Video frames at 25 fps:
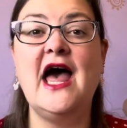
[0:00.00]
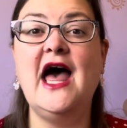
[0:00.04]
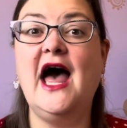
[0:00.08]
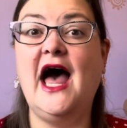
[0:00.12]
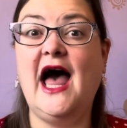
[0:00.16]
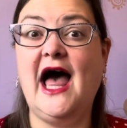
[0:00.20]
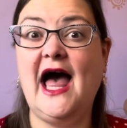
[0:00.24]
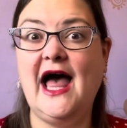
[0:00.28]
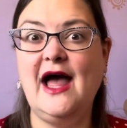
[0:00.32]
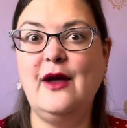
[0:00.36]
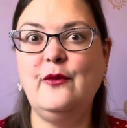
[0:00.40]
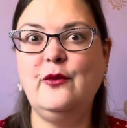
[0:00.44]

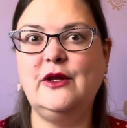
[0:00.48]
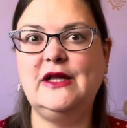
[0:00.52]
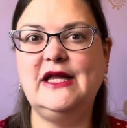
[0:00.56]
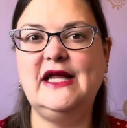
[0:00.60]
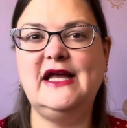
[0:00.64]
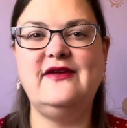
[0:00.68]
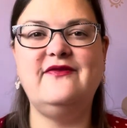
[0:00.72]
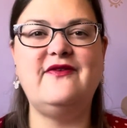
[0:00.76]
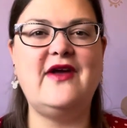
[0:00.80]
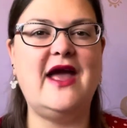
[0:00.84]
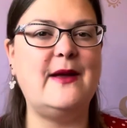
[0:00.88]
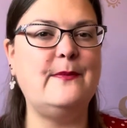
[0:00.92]
I will
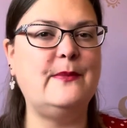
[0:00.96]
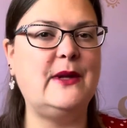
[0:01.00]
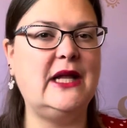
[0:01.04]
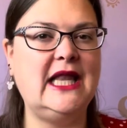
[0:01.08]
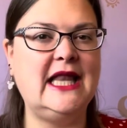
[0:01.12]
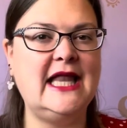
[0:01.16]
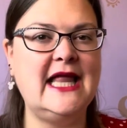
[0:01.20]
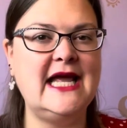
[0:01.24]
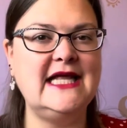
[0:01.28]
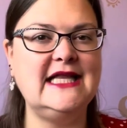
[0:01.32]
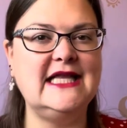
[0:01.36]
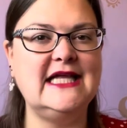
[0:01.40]
leave a
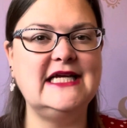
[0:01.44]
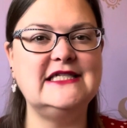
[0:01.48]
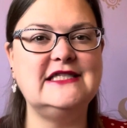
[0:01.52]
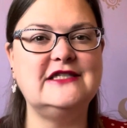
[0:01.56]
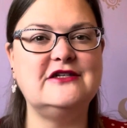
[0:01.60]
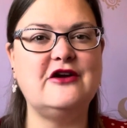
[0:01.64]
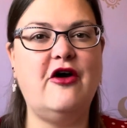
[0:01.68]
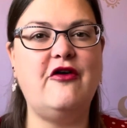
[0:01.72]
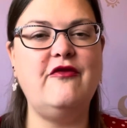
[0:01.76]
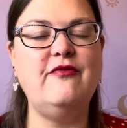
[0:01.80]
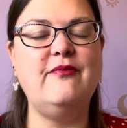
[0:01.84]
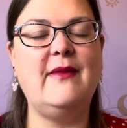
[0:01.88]
playlist
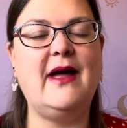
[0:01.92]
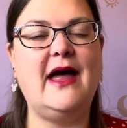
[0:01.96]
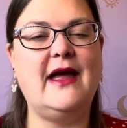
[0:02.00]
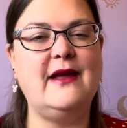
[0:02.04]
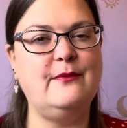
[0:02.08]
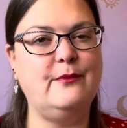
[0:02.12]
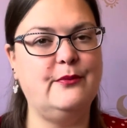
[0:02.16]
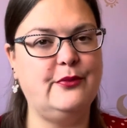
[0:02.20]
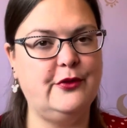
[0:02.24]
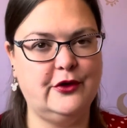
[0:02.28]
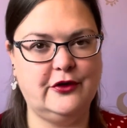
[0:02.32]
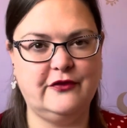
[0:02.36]
of my
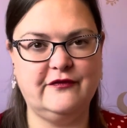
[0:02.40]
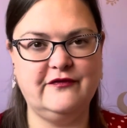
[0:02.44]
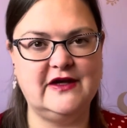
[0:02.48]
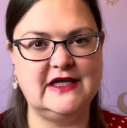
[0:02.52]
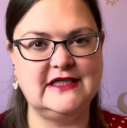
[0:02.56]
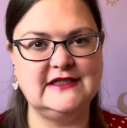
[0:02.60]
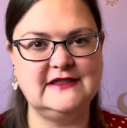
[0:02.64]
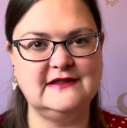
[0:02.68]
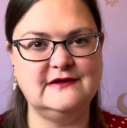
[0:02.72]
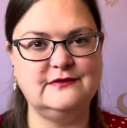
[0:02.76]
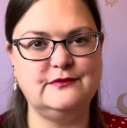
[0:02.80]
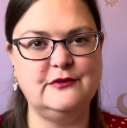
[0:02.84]
book
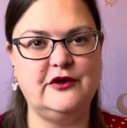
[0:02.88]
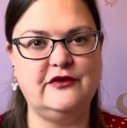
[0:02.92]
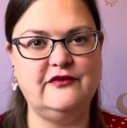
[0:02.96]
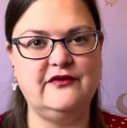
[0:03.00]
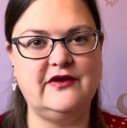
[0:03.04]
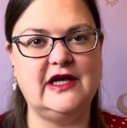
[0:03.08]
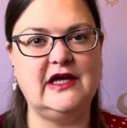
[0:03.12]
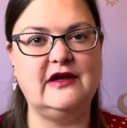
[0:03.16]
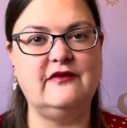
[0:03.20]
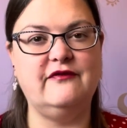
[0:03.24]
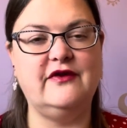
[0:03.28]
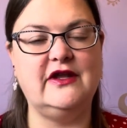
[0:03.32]
versus
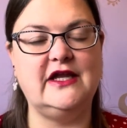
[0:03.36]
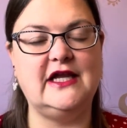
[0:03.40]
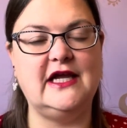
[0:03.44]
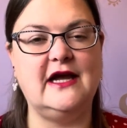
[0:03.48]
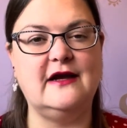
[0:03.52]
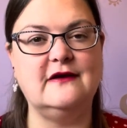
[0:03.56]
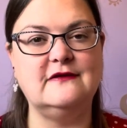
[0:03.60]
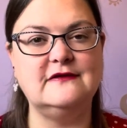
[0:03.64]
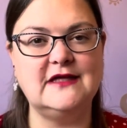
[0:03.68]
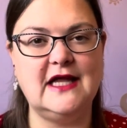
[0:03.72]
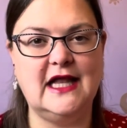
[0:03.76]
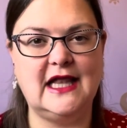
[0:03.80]
movie
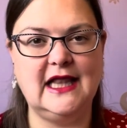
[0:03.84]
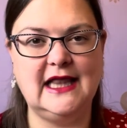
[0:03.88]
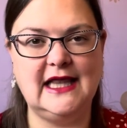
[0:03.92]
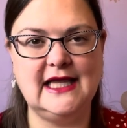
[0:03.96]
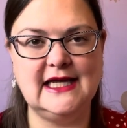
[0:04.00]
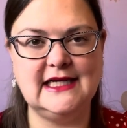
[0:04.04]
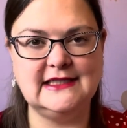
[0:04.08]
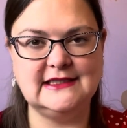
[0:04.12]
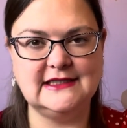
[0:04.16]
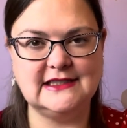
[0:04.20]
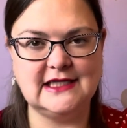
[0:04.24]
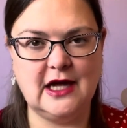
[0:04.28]
videos
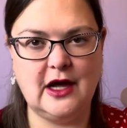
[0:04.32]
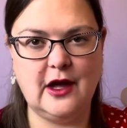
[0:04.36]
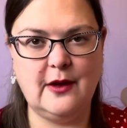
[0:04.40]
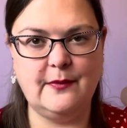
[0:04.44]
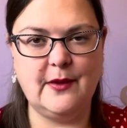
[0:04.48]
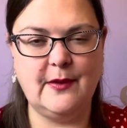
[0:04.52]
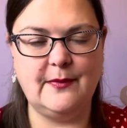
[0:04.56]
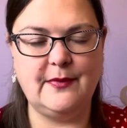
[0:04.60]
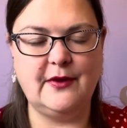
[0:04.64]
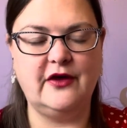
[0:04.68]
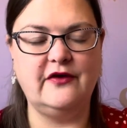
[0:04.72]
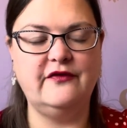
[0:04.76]
linked up
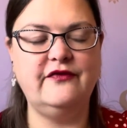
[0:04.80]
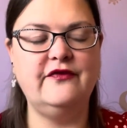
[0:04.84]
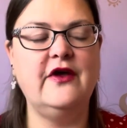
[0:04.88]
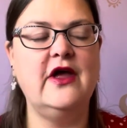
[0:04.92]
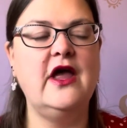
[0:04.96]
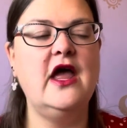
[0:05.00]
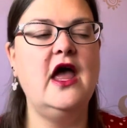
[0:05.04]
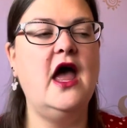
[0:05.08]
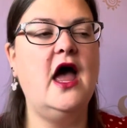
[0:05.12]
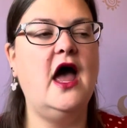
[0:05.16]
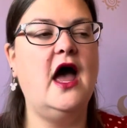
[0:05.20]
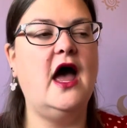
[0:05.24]
above.
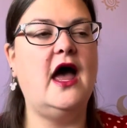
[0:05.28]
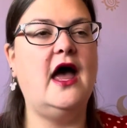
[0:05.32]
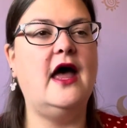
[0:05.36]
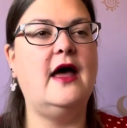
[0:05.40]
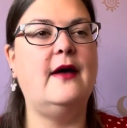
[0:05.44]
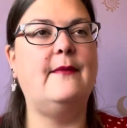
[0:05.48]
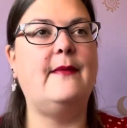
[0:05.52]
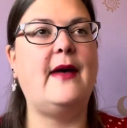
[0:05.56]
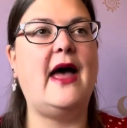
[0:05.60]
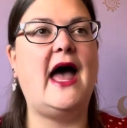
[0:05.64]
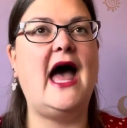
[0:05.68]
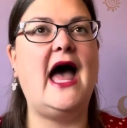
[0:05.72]

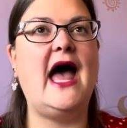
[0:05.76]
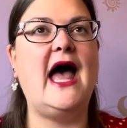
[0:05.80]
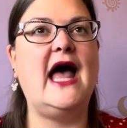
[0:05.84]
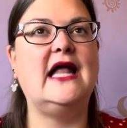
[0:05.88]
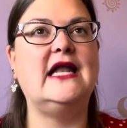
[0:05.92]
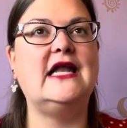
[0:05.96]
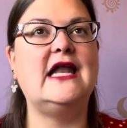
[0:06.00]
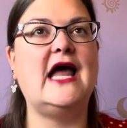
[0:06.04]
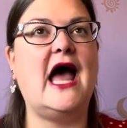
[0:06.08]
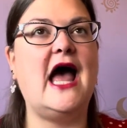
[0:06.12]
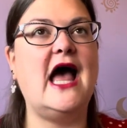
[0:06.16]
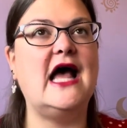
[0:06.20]

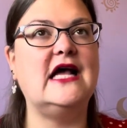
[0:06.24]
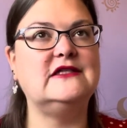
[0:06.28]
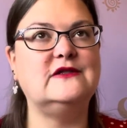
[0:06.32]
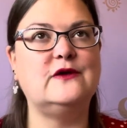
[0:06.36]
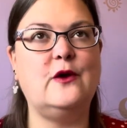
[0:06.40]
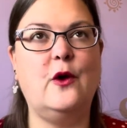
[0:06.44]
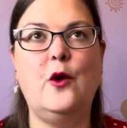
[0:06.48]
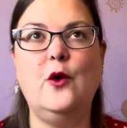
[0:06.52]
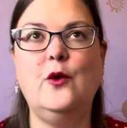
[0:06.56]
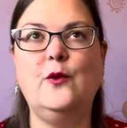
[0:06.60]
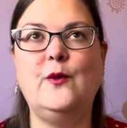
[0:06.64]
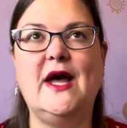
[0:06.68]
And as
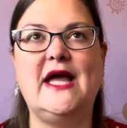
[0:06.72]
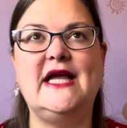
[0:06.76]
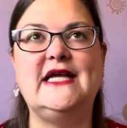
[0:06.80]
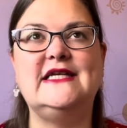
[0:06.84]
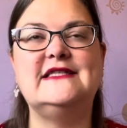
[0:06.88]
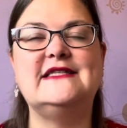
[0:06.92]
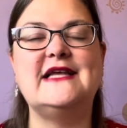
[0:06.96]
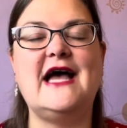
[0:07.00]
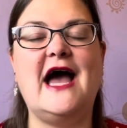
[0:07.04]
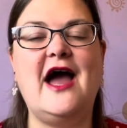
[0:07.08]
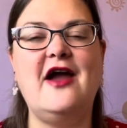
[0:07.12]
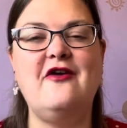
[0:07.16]
always,
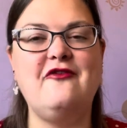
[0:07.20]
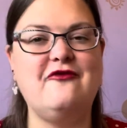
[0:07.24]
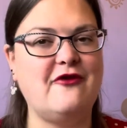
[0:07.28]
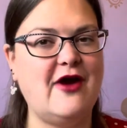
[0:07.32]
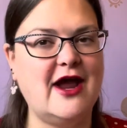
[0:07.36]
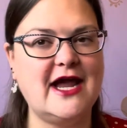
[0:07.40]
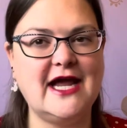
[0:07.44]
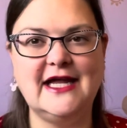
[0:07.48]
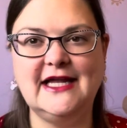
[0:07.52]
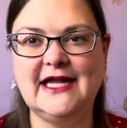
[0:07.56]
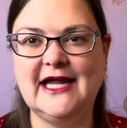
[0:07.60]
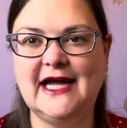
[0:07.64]
I
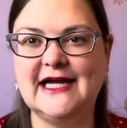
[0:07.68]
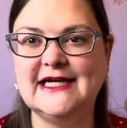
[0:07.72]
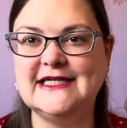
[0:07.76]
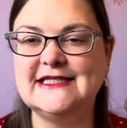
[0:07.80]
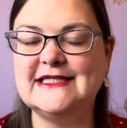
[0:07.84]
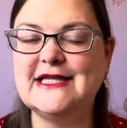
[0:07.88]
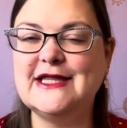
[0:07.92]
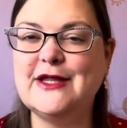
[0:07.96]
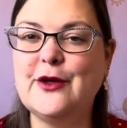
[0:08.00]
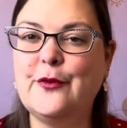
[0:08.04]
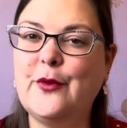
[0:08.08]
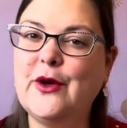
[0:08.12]
recognize
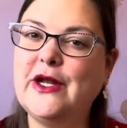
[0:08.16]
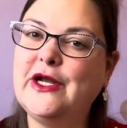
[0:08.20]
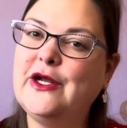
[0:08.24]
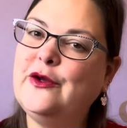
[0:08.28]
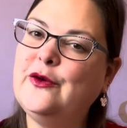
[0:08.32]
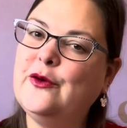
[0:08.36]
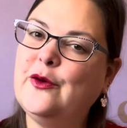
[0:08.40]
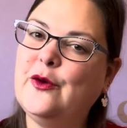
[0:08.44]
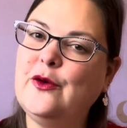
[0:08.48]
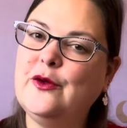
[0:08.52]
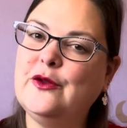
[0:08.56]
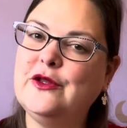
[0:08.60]
that when an
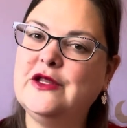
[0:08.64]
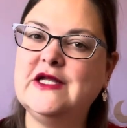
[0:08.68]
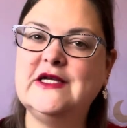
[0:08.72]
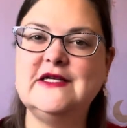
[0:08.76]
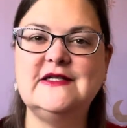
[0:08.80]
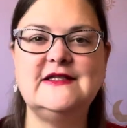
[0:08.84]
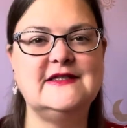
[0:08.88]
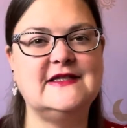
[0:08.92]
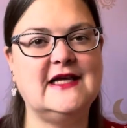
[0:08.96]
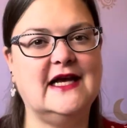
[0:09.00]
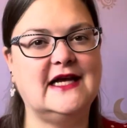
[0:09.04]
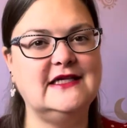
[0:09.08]
author
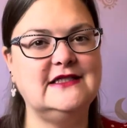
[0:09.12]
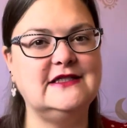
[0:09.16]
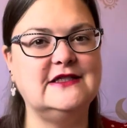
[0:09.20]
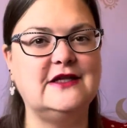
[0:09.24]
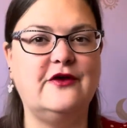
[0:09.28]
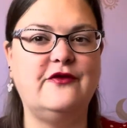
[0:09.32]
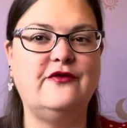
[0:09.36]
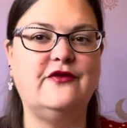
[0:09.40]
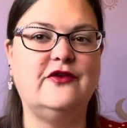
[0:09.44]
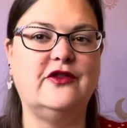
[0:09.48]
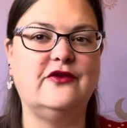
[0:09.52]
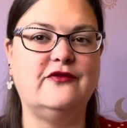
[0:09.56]
signs
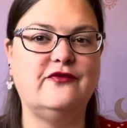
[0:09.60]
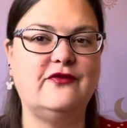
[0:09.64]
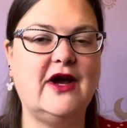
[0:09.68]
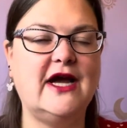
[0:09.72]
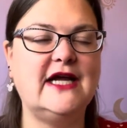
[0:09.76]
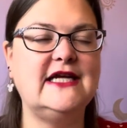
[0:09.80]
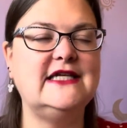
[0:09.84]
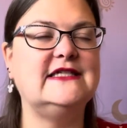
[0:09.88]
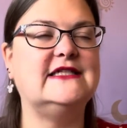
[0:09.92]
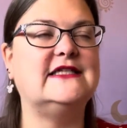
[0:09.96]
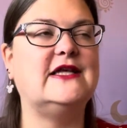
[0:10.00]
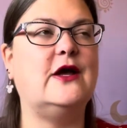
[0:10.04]
over the
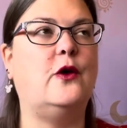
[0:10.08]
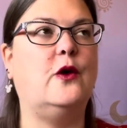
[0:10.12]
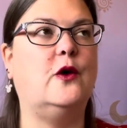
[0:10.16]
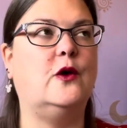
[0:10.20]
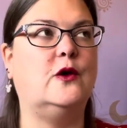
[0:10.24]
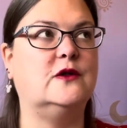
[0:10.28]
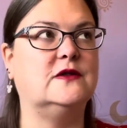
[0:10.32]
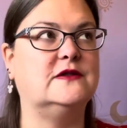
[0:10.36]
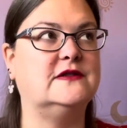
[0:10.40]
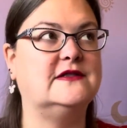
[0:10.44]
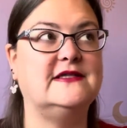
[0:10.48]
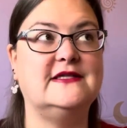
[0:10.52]
rights
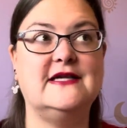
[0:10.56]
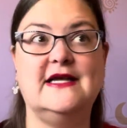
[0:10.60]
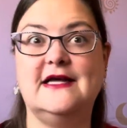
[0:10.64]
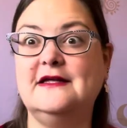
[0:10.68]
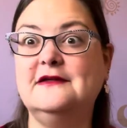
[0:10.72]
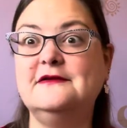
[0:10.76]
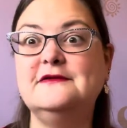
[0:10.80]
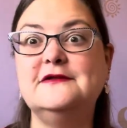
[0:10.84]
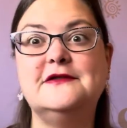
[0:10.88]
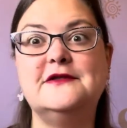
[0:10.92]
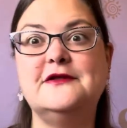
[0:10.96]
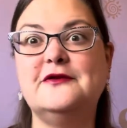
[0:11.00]
or
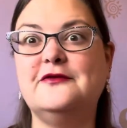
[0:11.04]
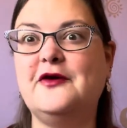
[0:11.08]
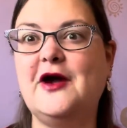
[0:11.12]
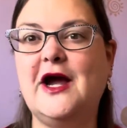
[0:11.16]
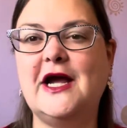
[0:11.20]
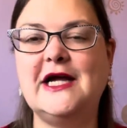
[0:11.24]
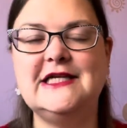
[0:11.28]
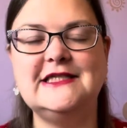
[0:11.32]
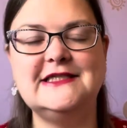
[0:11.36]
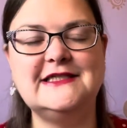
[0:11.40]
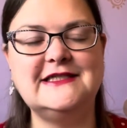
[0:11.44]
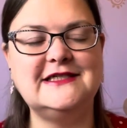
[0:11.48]
sells the
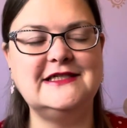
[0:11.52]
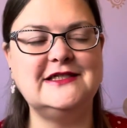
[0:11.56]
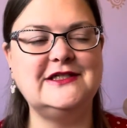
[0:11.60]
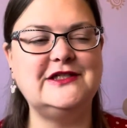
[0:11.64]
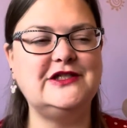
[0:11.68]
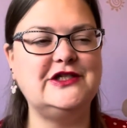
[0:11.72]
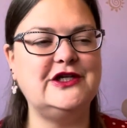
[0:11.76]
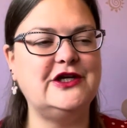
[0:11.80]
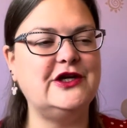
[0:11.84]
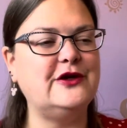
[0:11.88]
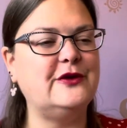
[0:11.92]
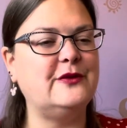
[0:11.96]
rights
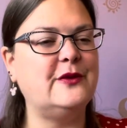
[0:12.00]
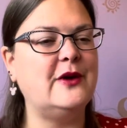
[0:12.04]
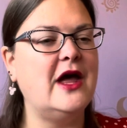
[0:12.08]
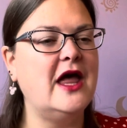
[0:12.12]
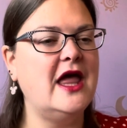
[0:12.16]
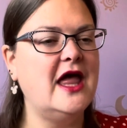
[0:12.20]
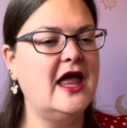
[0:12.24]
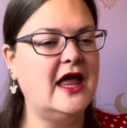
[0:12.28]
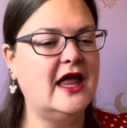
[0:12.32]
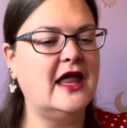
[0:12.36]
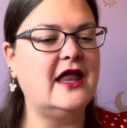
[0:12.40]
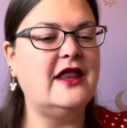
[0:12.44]
to
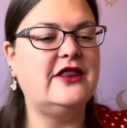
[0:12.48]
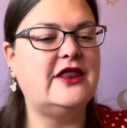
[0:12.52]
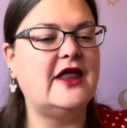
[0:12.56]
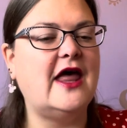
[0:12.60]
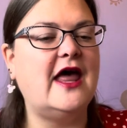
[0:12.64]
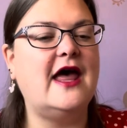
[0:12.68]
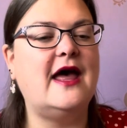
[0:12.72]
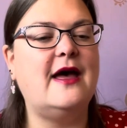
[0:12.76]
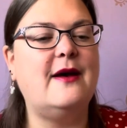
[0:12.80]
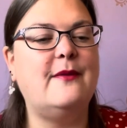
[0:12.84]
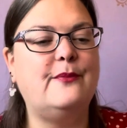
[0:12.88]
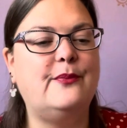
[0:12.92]

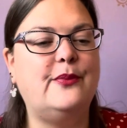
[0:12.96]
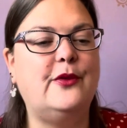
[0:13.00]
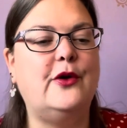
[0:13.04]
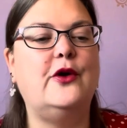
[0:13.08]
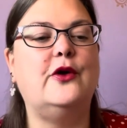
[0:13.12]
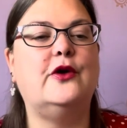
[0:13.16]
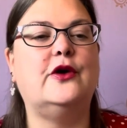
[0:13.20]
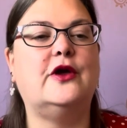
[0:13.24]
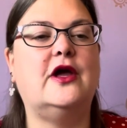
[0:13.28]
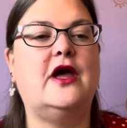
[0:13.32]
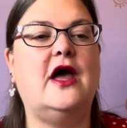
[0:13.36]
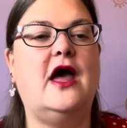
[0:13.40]
their
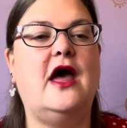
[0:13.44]
book,